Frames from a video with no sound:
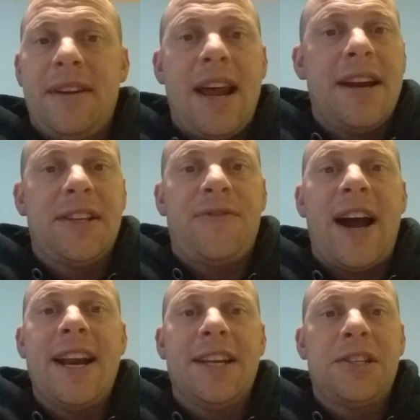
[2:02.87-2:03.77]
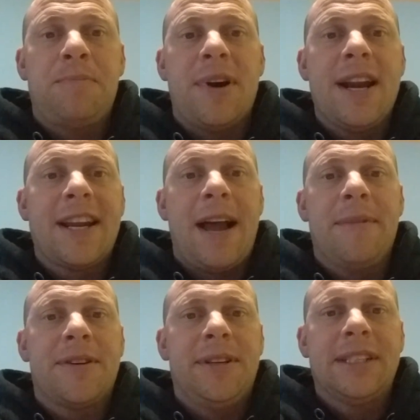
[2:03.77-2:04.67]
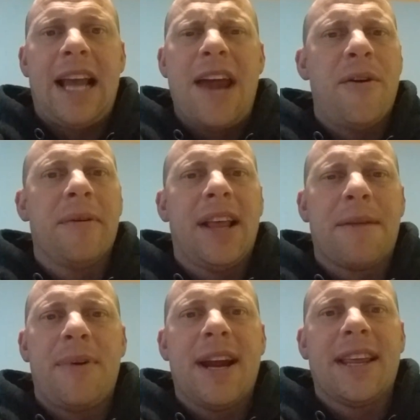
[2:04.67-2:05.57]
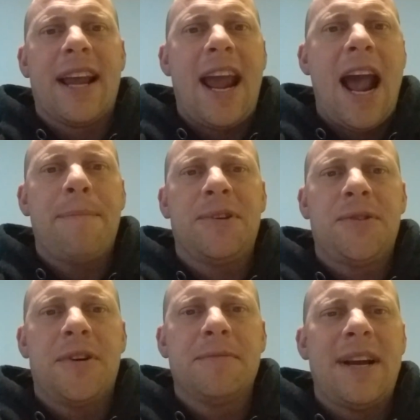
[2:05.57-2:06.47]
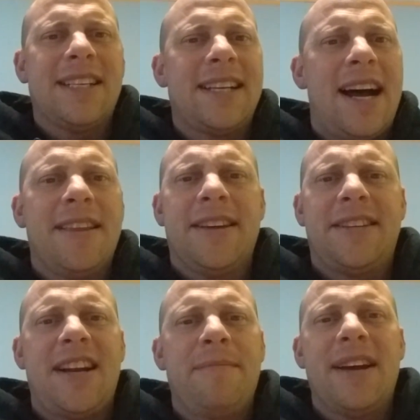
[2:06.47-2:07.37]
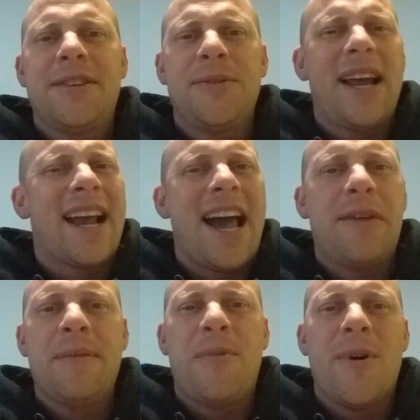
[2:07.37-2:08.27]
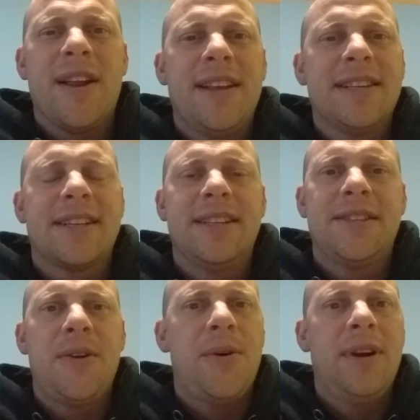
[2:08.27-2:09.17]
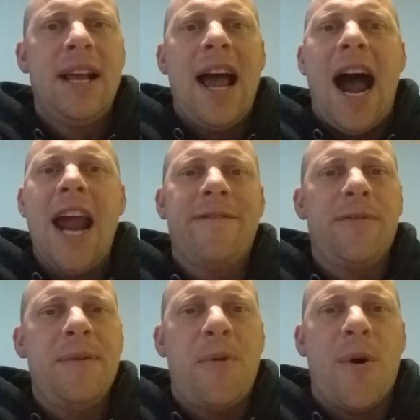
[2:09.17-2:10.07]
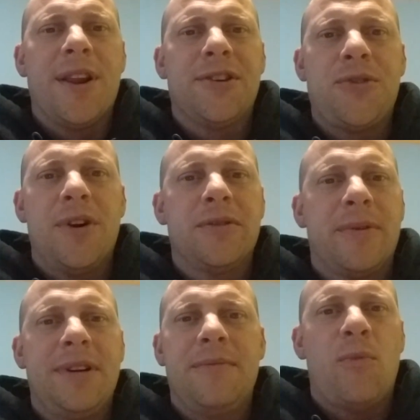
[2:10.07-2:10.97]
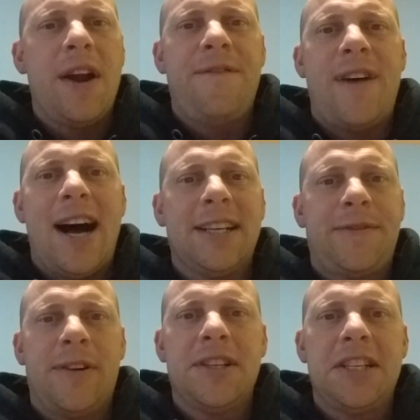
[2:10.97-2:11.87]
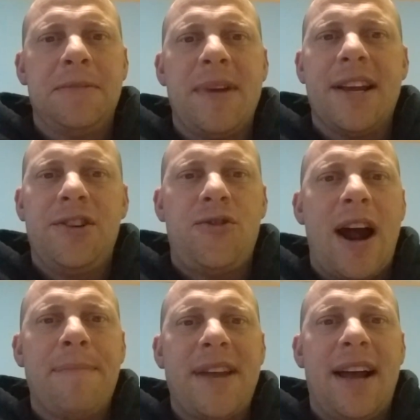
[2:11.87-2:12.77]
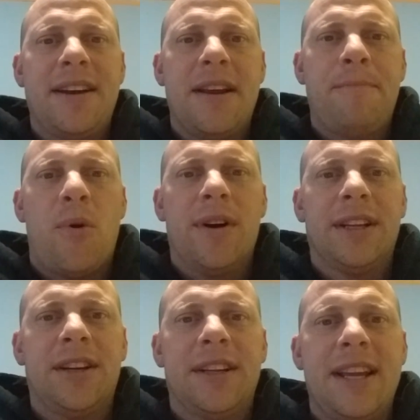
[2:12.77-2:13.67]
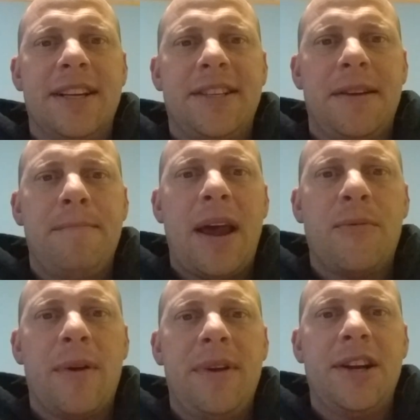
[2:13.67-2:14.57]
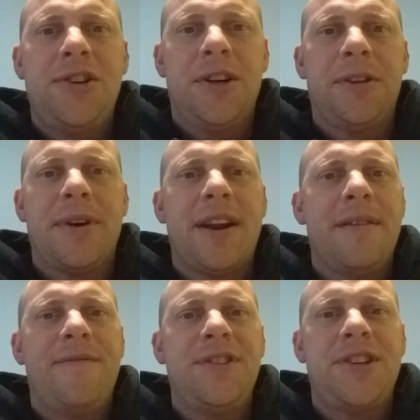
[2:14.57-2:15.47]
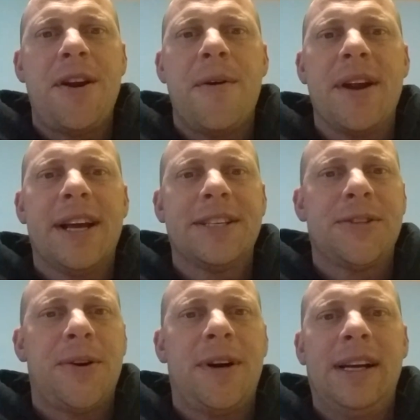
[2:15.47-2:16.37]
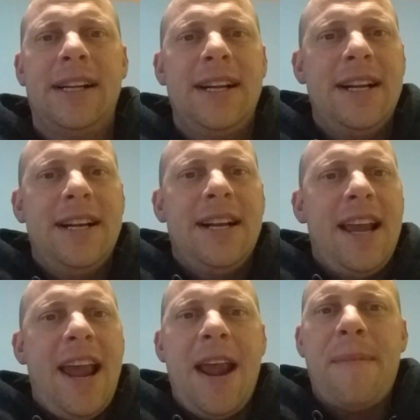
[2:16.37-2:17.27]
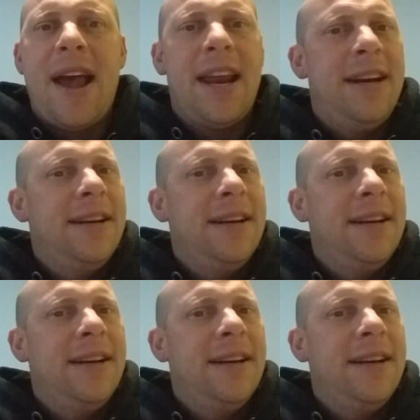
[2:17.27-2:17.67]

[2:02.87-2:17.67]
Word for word: at its finest spraying chemicals. I normally like breaking like happy stories, but I saw this and I'm like, dude, I got to report on this because, you know, I even report on the stories when white phosphorus is being dropped on poor little innocent men, women, and children in Syria. So, hey, man,